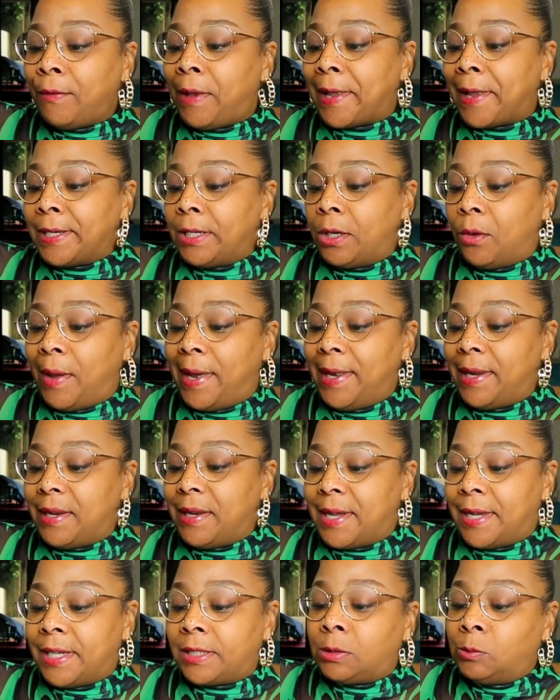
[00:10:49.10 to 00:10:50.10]
feel like in a way it
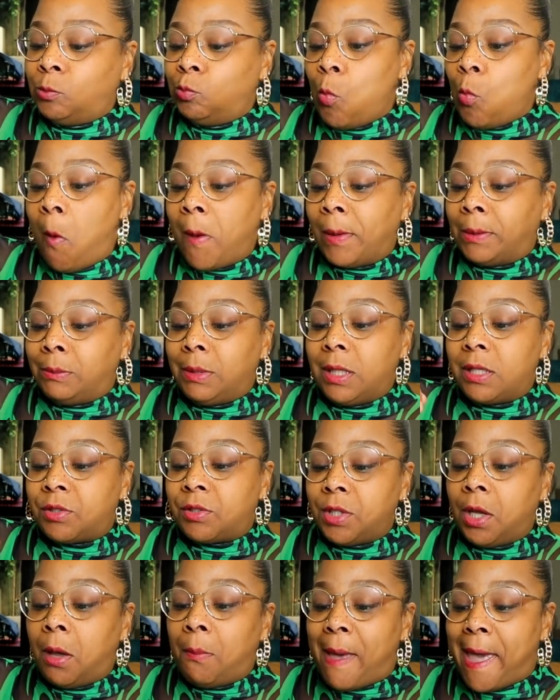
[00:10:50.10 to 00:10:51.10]
does. I mean, it's
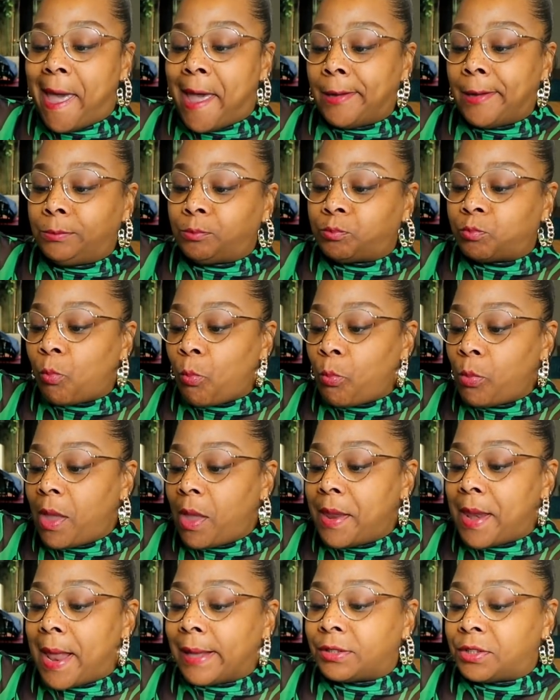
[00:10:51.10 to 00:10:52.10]
still bad,
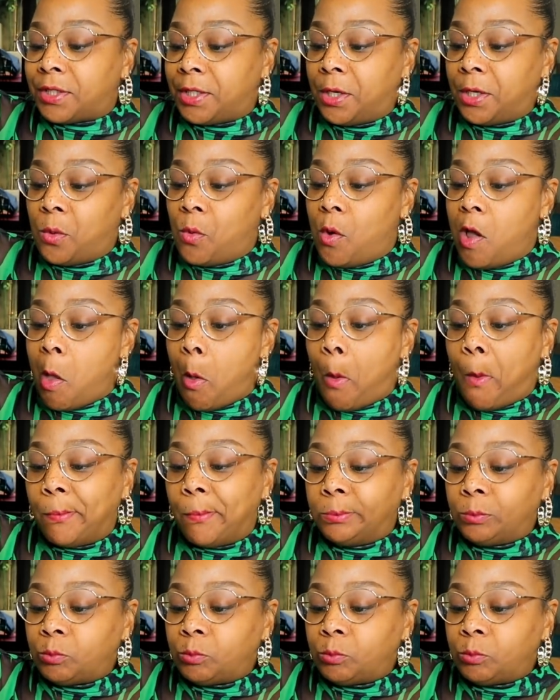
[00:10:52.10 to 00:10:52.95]
and I still would